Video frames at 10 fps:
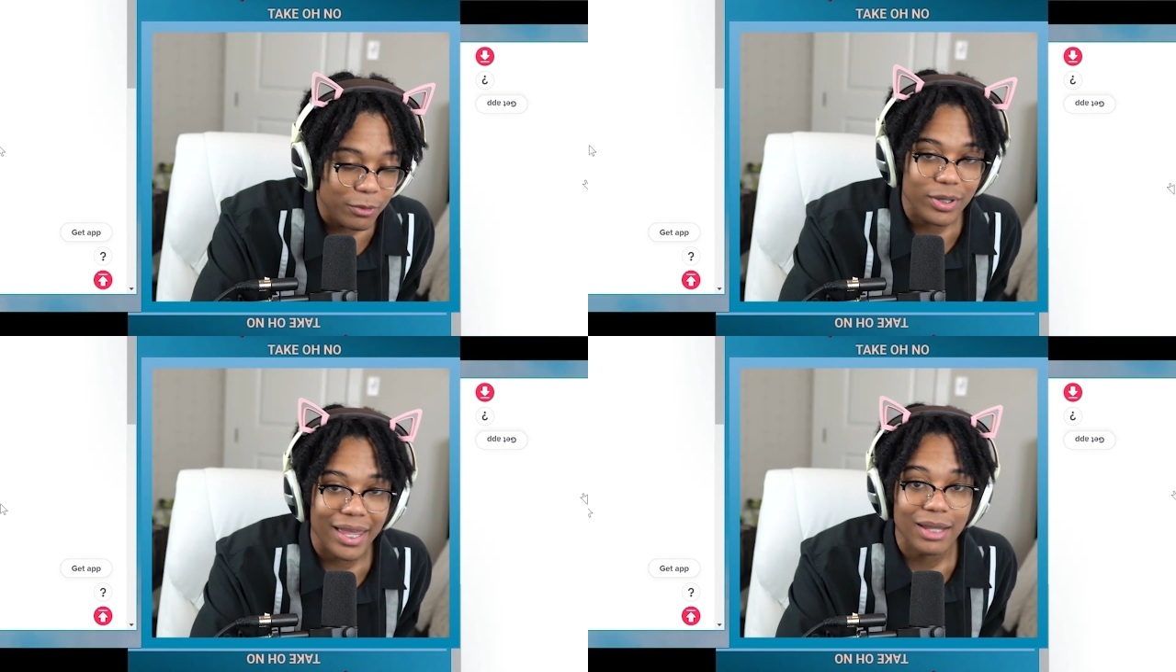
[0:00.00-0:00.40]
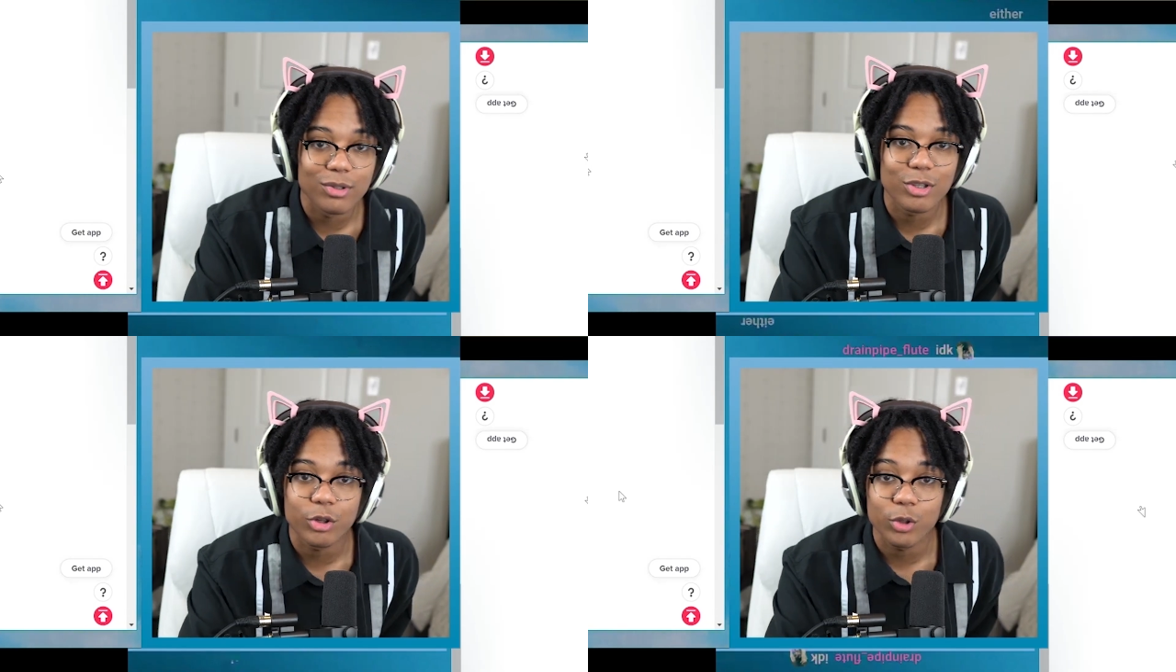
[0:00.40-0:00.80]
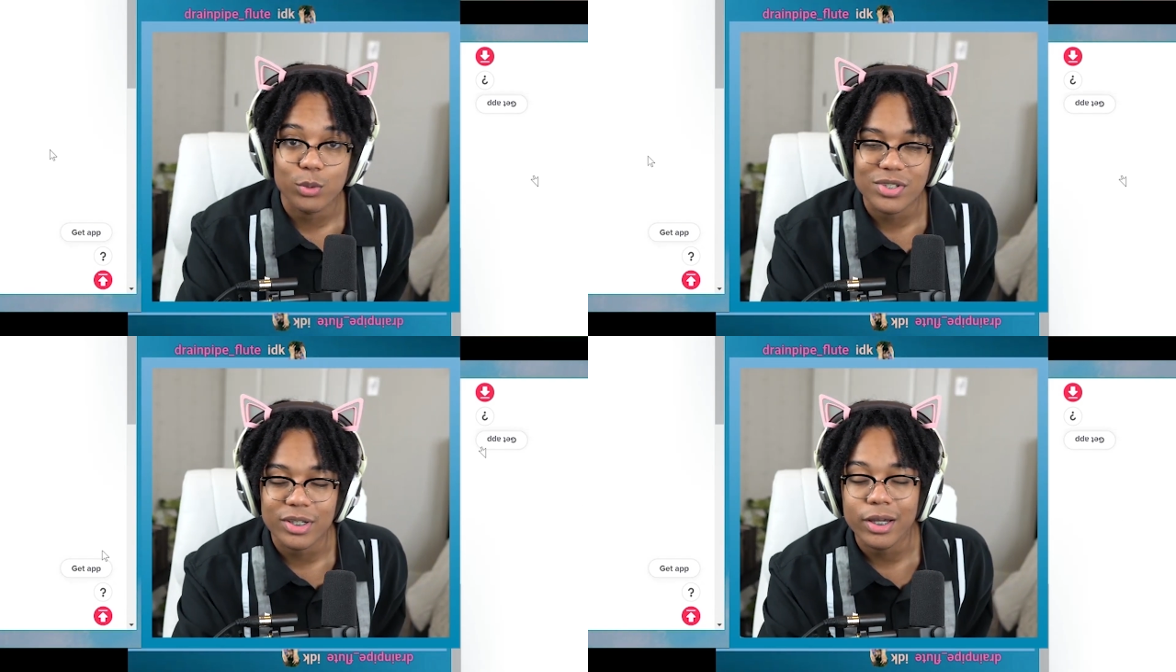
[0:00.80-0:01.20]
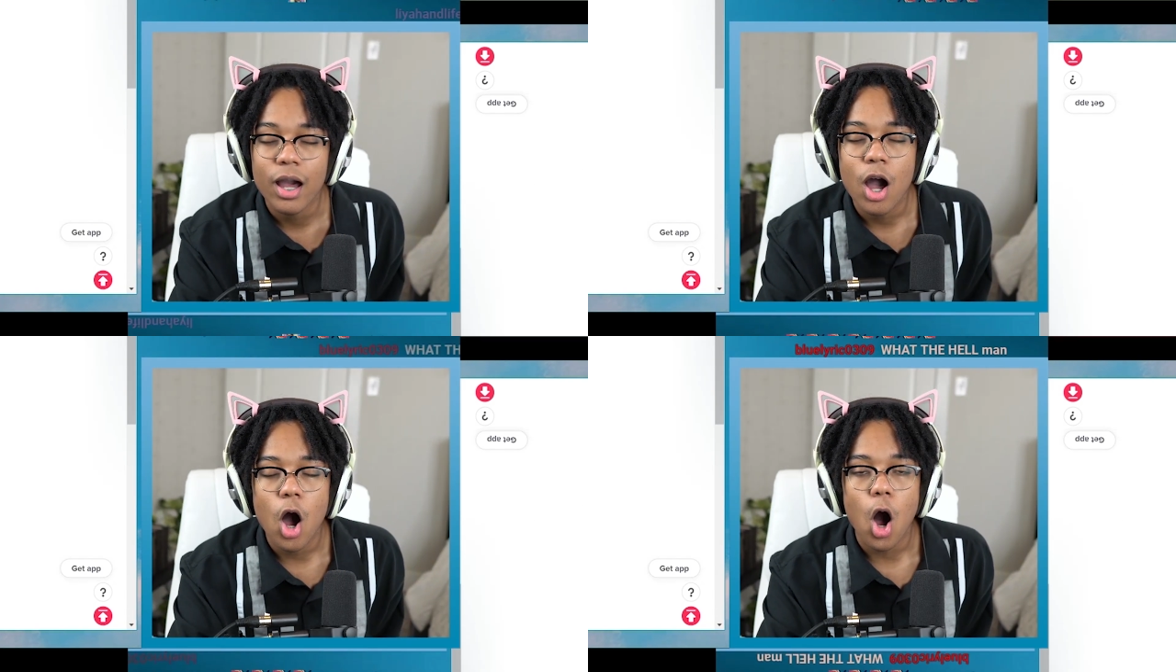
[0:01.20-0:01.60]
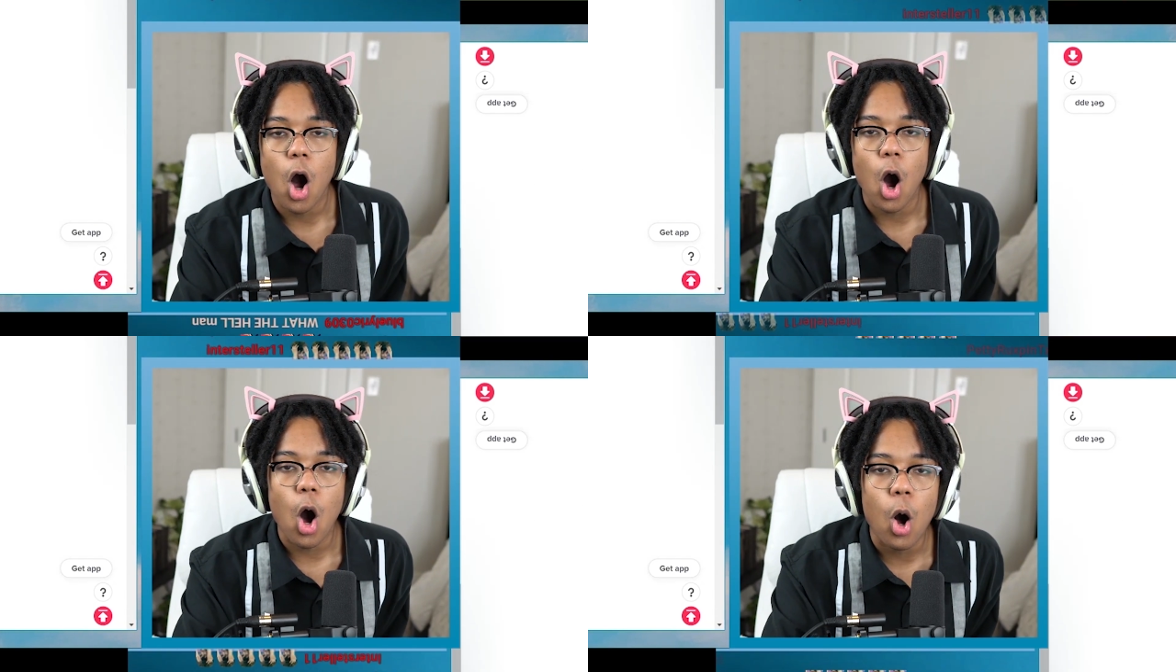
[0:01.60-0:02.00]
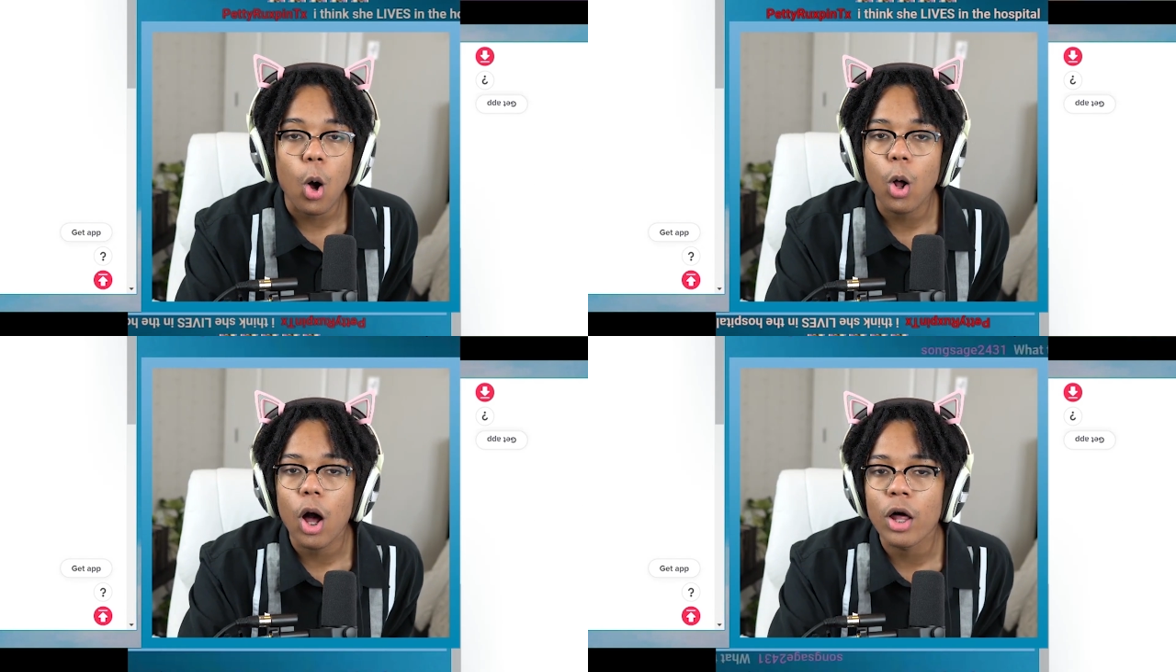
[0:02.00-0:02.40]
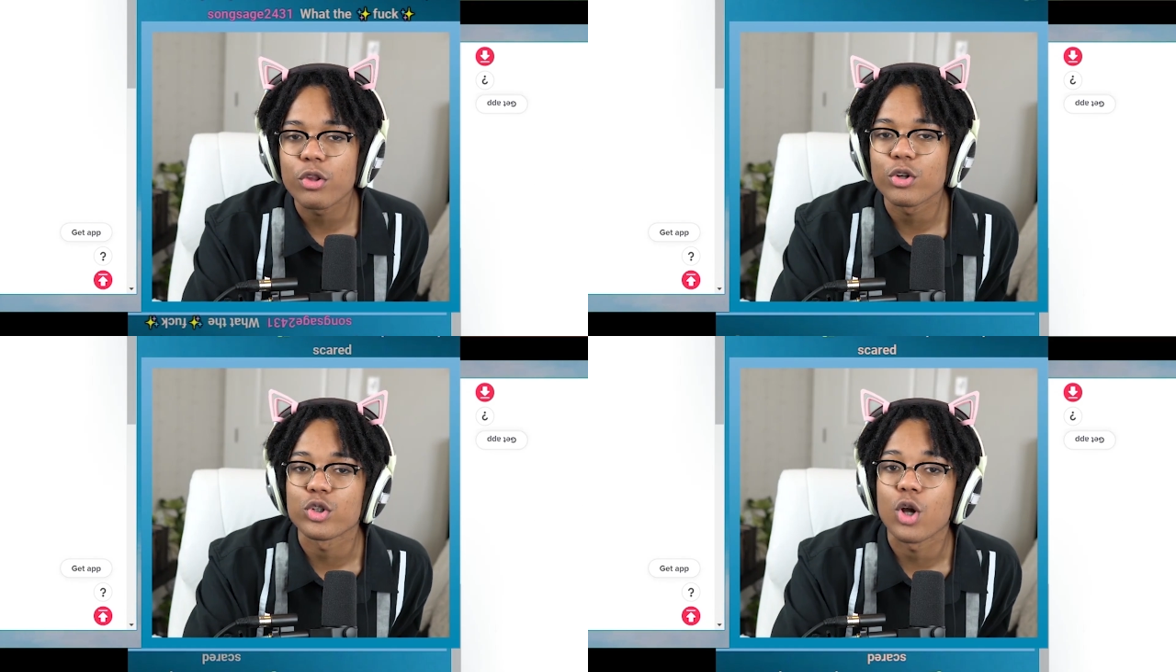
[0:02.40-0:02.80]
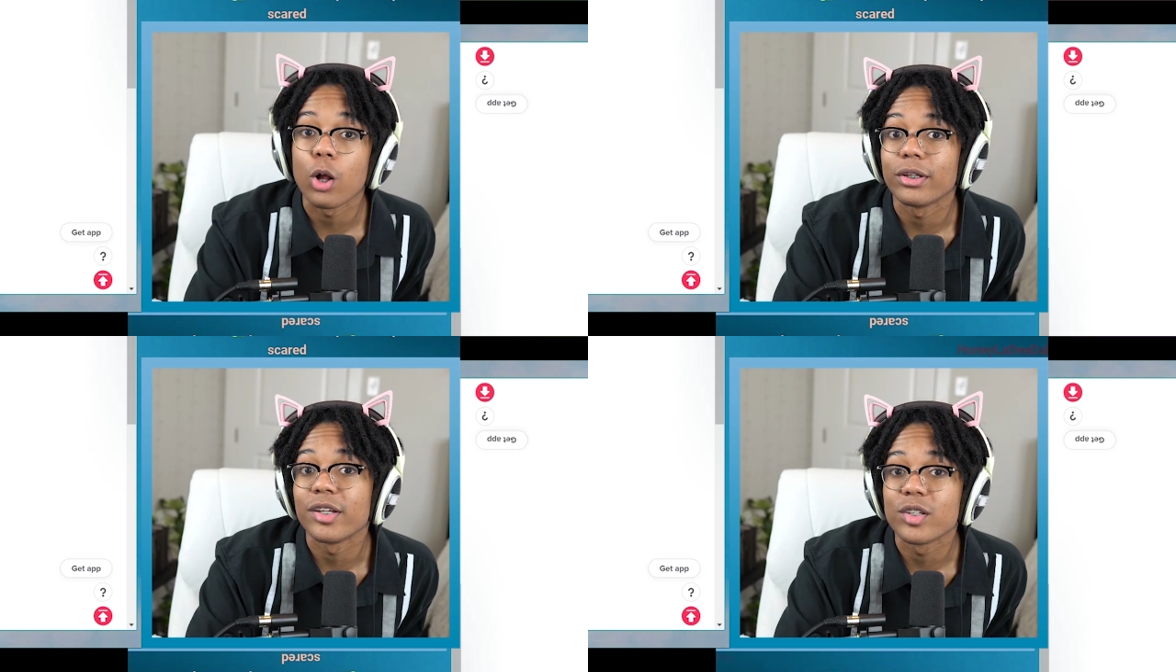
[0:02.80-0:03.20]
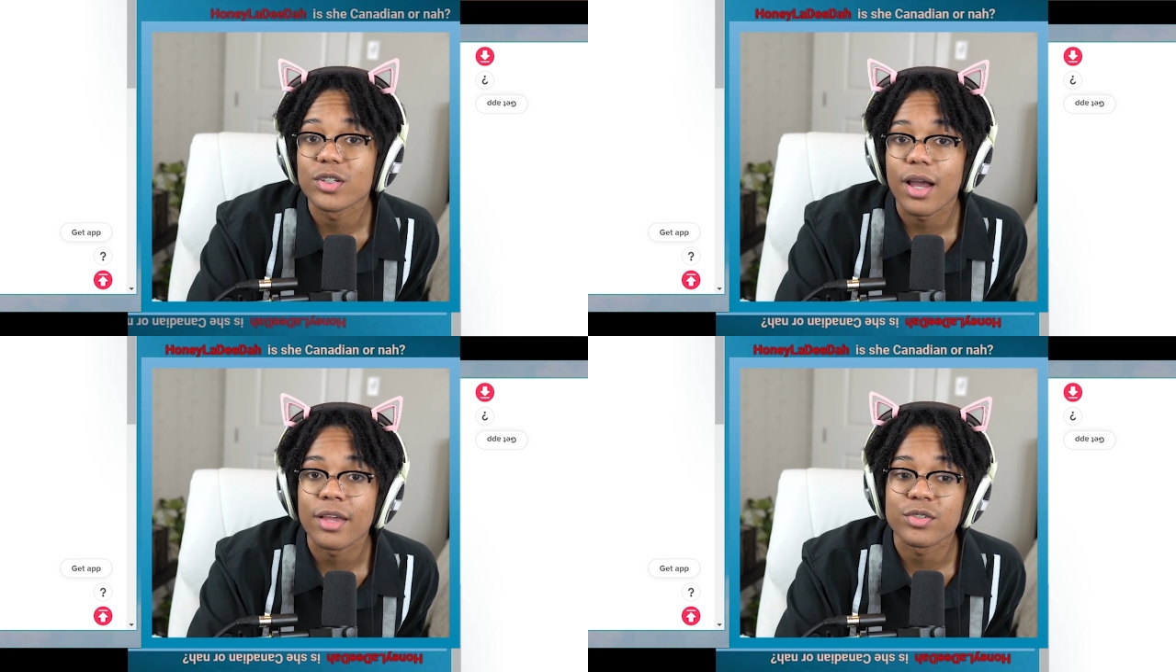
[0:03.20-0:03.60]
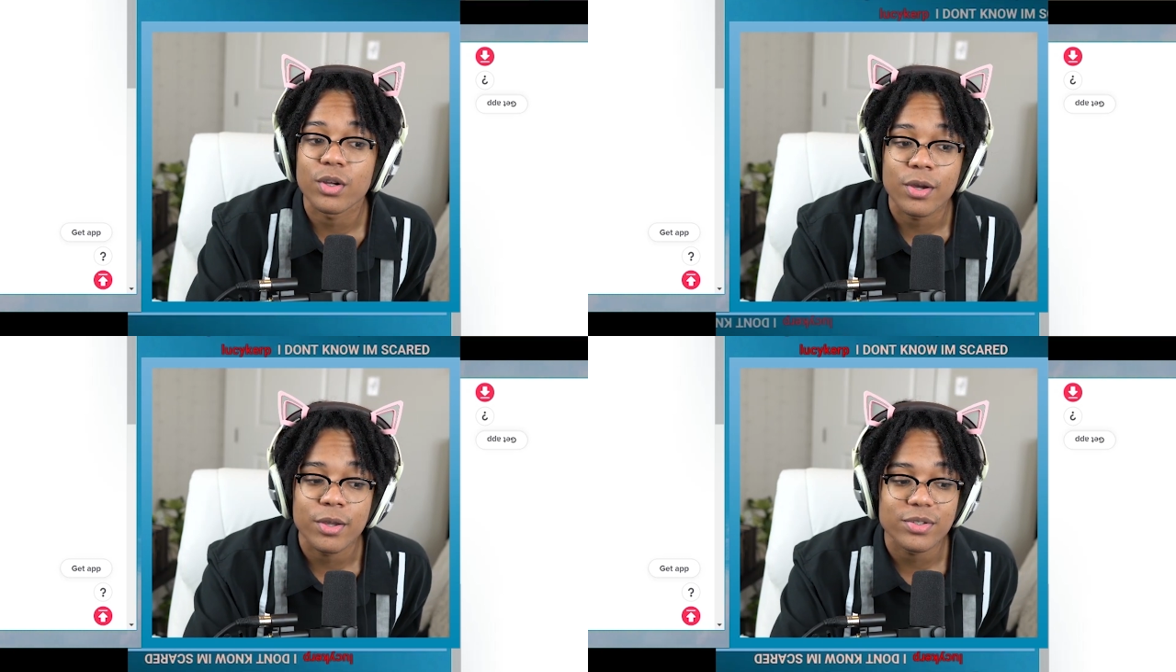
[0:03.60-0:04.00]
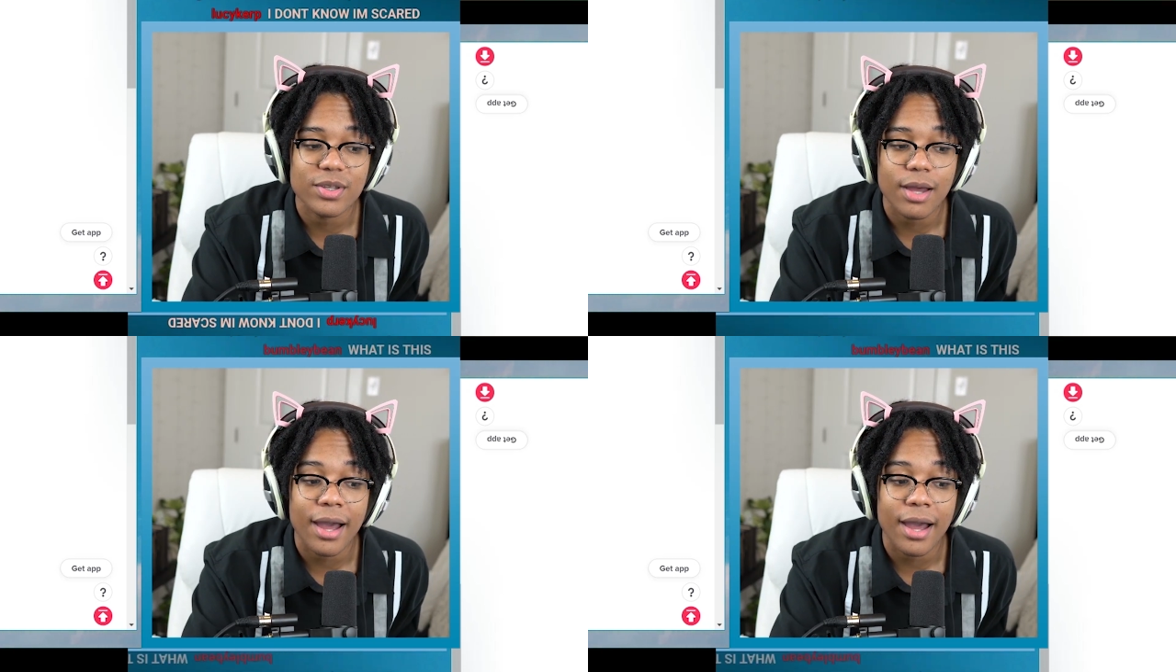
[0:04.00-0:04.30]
I'm okay with losing all other knowledge as long as